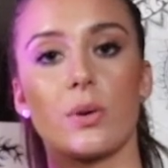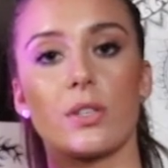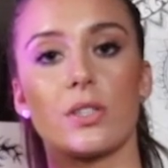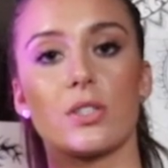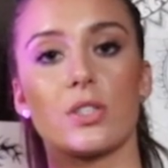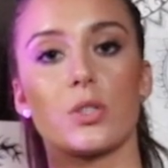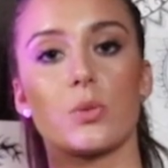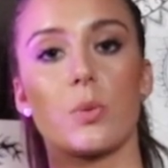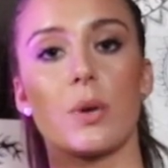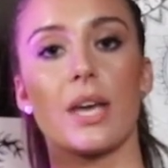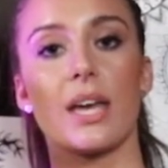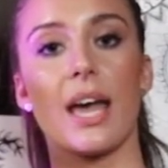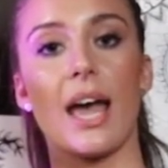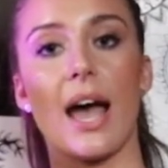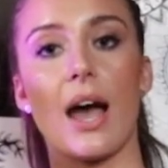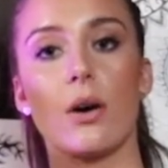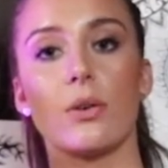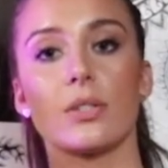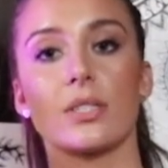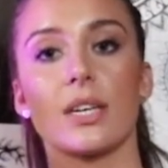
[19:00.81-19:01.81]
going to swing
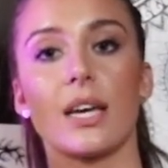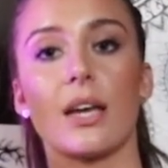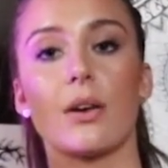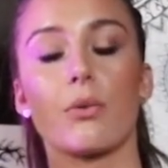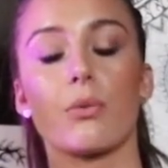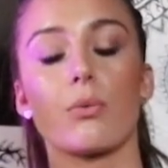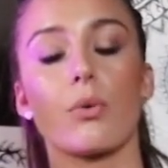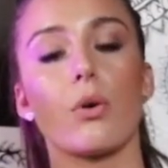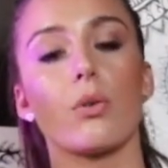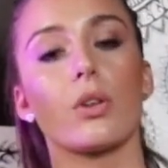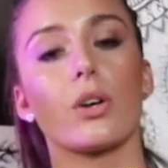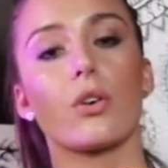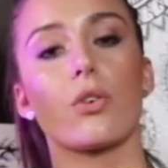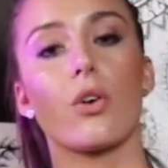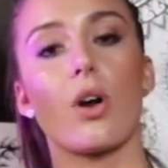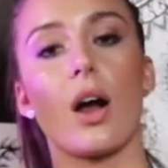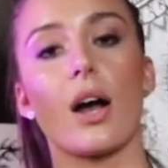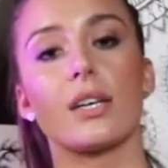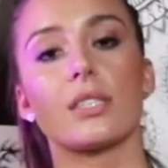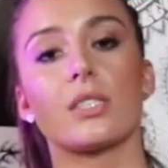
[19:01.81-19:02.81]
out and roll
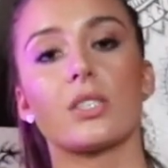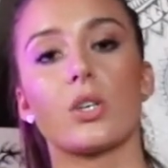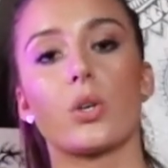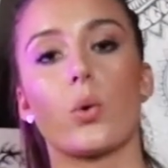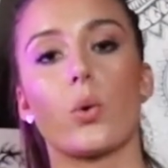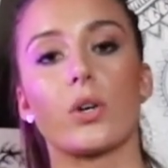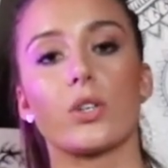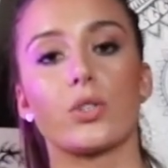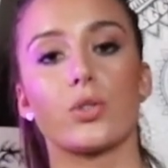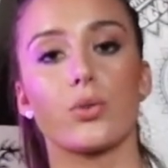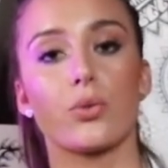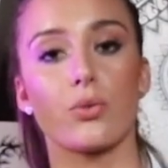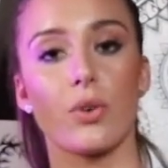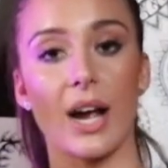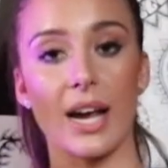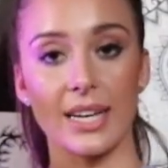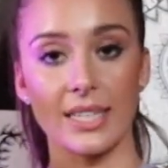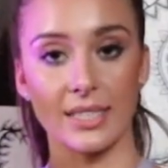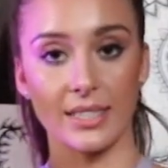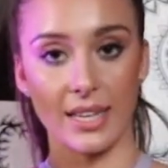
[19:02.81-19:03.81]
across your
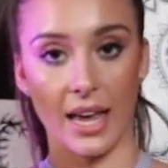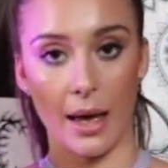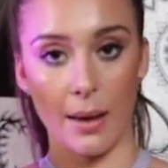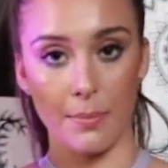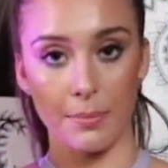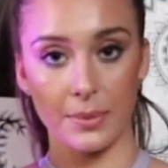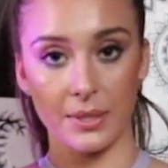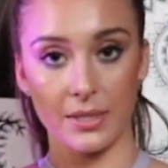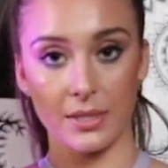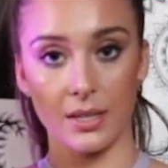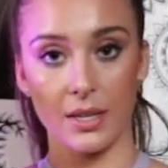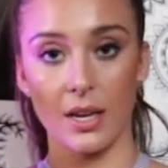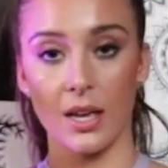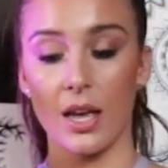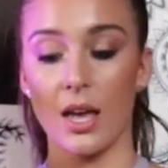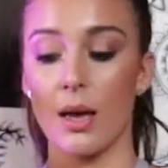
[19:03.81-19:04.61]
triceps